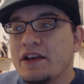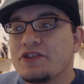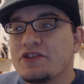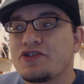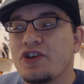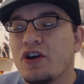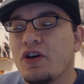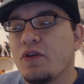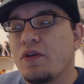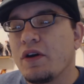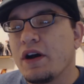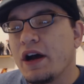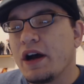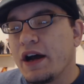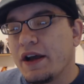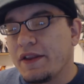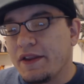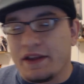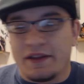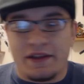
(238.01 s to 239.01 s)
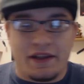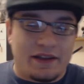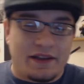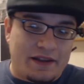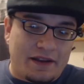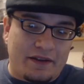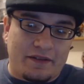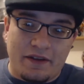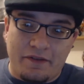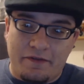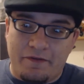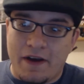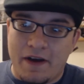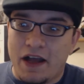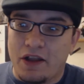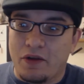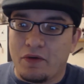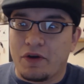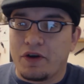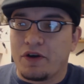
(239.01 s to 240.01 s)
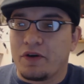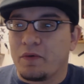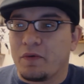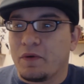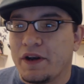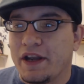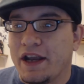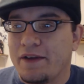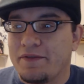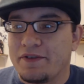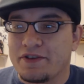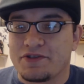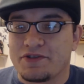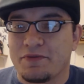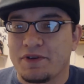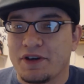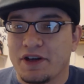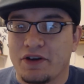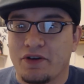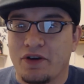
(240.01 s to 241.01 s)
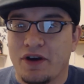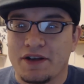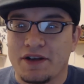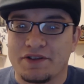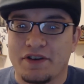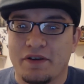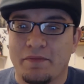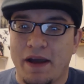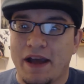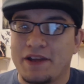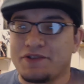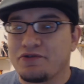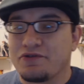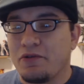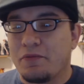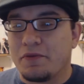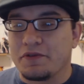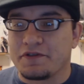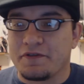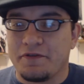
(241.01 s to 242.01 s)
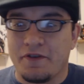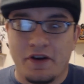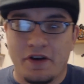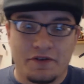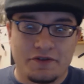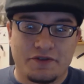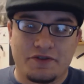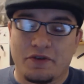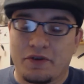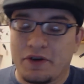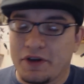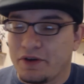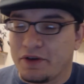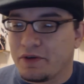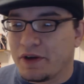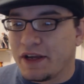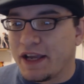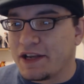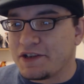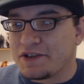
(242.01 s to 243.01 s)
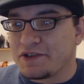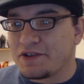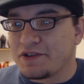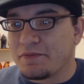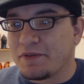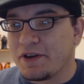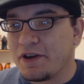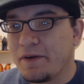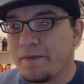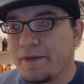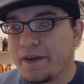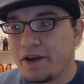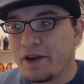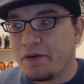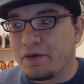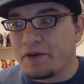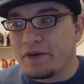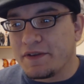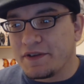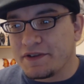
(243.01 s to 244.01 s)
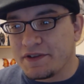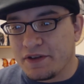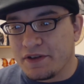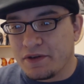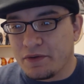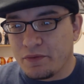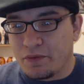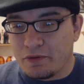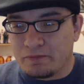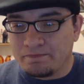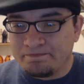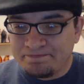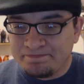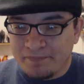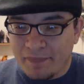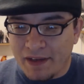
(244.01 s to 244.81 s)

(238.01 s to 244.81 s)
So uh, they, they, they, follow and what have you, swing across. Komatsu almost falls. Toriko catches him, you know, and they go into this other room.